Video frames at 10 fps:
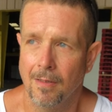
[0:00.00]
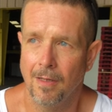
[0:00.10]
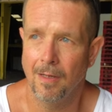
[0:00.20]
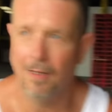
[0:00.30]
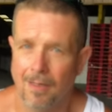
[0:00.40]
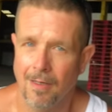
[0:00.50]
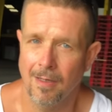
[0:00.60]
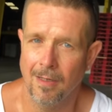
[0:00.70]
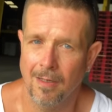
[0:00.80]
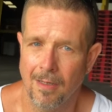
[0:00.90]
what would you
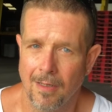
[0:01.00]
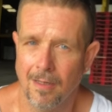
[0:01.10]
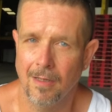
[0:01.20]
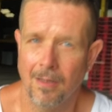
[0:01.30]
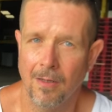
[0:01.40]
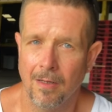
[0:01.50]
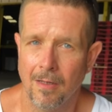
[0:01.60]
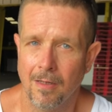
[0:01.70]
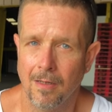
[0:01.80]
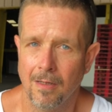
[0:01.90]
ask people that are
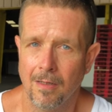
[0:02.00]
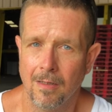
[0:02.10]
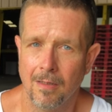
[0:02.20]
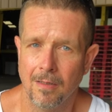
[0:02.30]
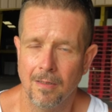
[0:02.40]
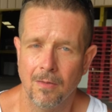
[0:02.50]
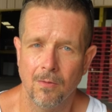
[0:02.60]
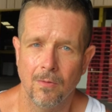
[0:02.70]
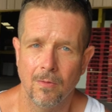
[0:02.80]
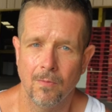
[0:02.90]
watching this?
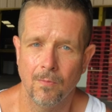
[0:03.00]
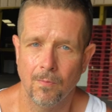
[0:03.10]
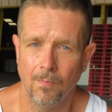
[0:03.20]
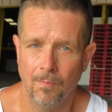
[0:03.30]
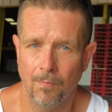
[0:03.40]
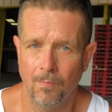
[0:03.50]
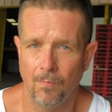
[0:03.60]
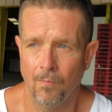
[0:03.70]
What would you ask them to do?